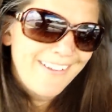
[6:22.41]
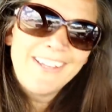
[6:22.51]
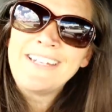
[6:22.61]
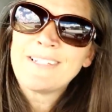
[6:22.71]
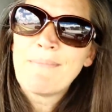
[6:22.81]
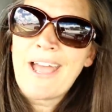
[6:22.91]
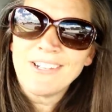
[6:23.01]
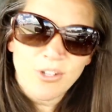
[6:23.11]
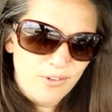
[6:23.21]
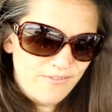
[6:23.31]
he needs a
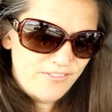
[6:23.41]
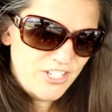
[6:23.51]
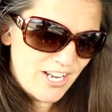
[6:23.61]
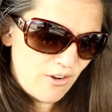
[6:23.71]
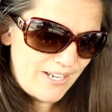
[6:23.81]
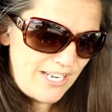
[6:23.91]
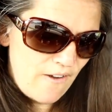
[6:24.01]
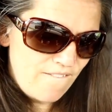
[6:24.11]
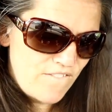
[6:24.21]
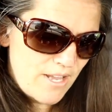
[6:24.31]
mask, check out Neil
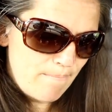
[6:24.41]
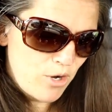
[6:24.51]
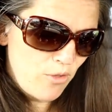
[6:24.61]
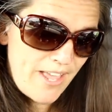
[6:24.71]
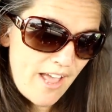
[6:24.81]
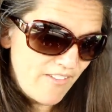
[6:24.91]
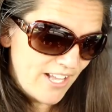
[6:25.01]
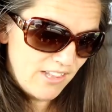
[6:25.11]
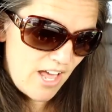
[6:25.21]
yeah. Fit Pro. They have like a